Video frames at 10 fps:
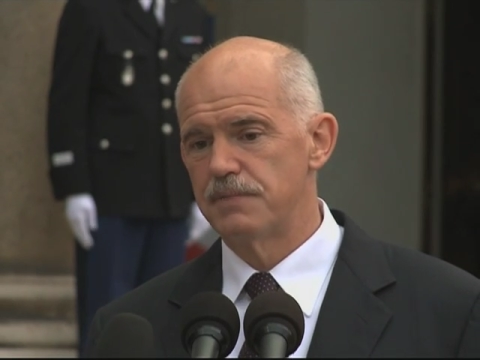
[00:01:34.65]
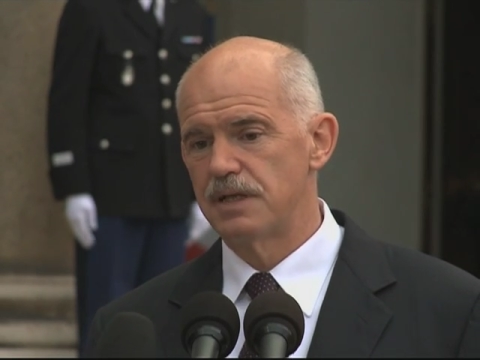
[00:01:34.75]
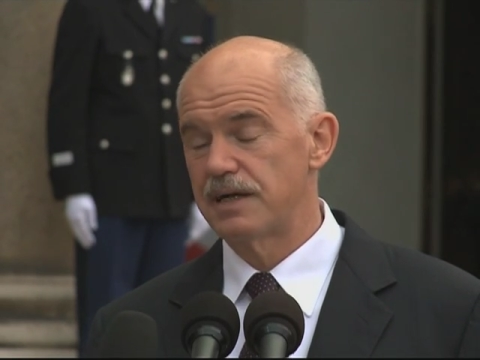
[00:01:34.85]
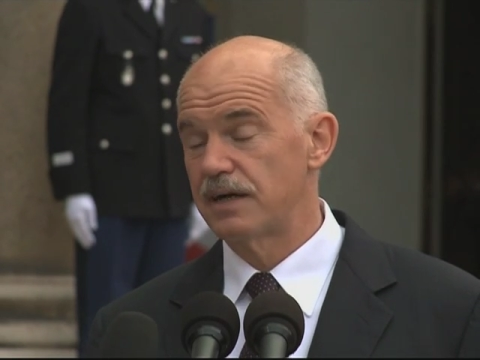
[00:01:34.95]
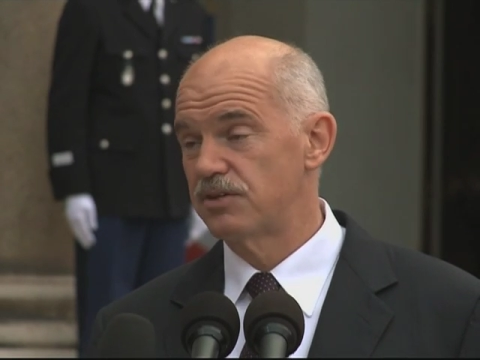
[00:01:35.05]

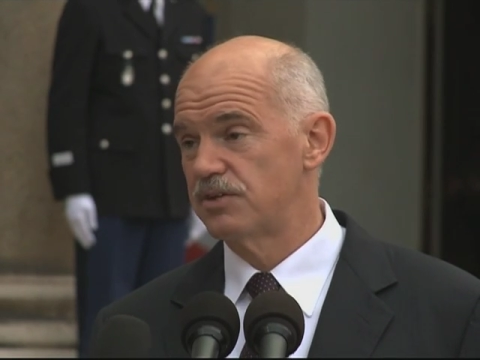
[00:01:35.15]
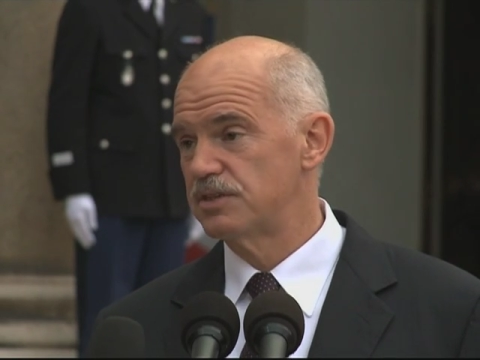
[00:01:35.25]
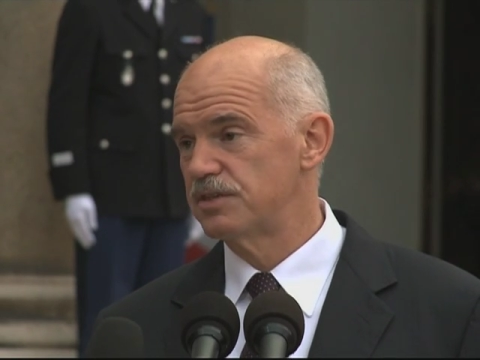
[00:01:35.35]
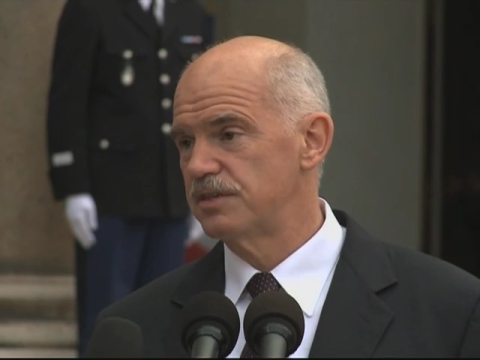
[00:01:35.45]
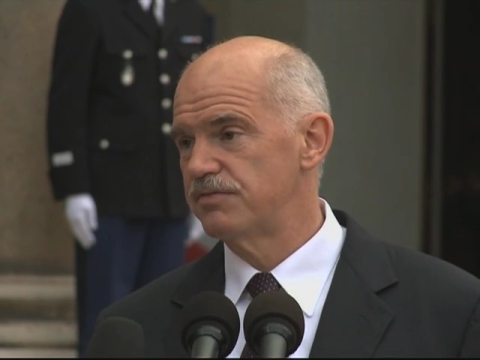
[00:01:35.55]
taxes such
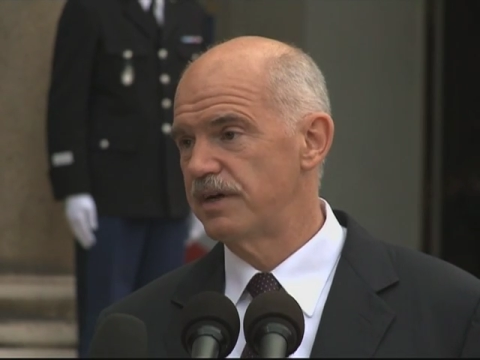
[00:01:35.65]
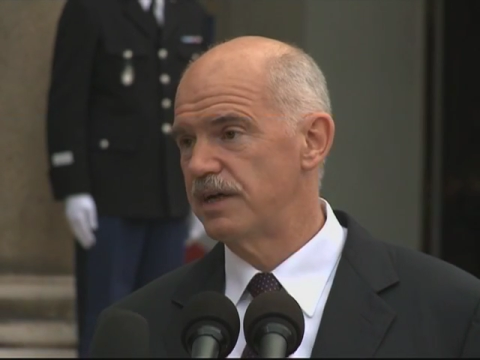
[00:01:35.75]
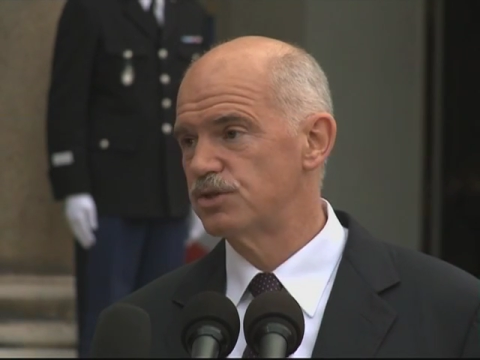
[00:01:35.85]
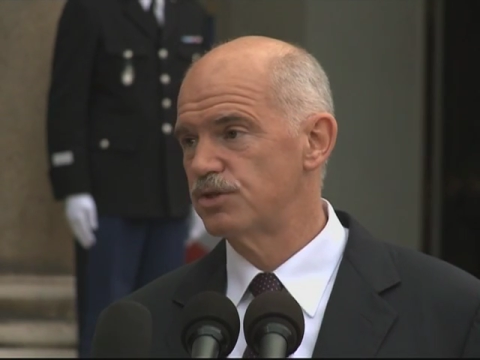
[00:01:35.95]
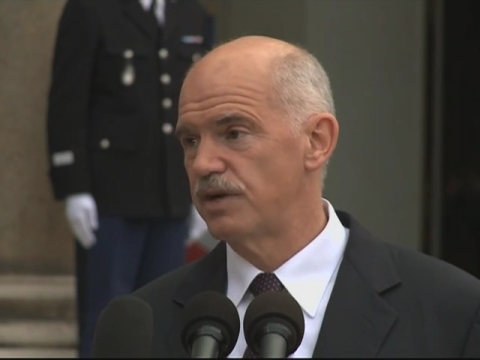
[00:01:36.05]
as the
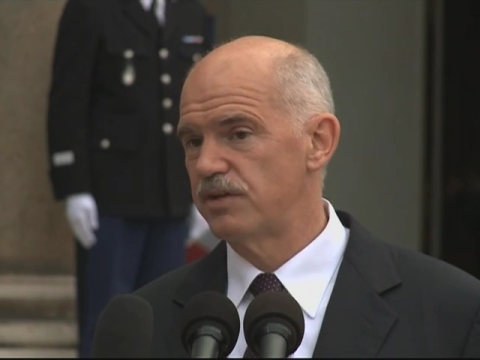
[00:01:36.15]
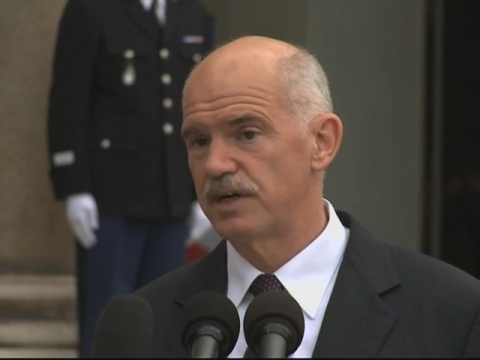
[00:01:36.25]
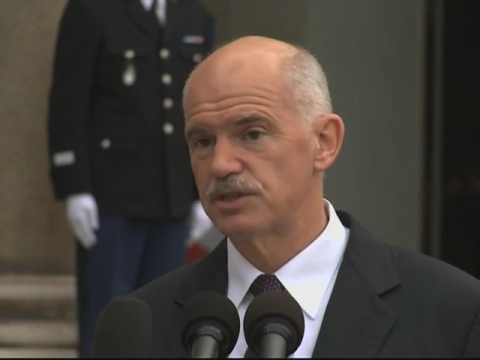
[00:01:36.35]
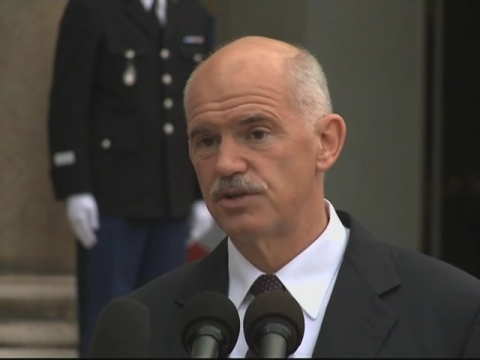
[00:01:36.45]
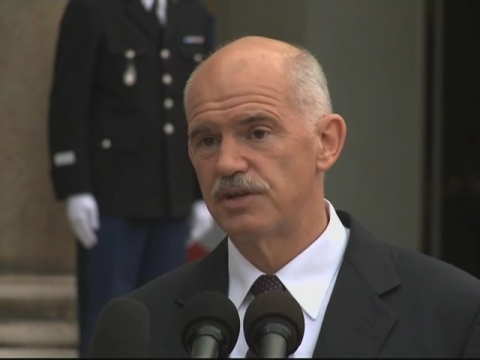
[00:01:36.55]
financial
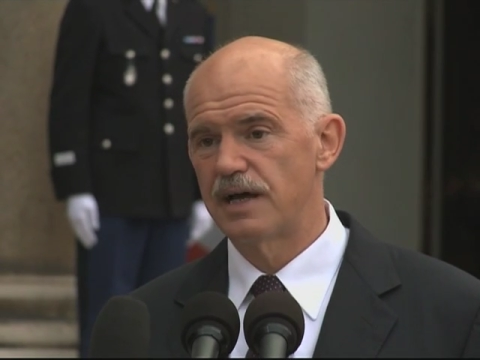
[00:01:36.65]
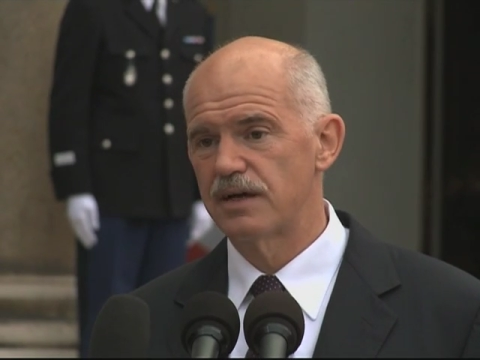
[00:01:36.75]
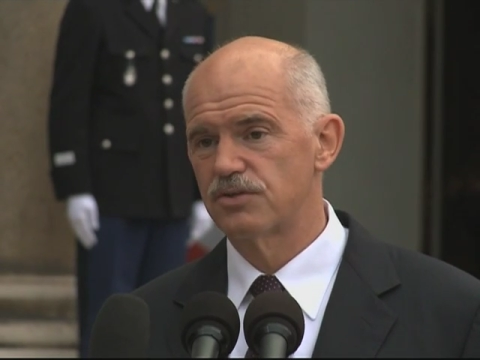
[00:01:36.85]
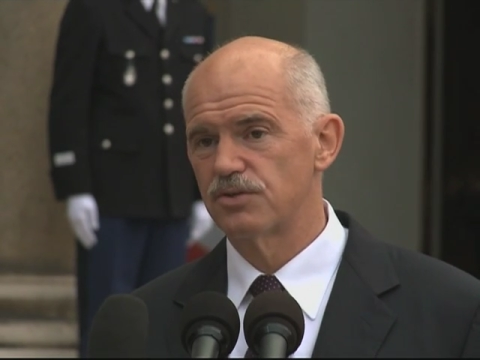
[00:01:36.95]
transaction tax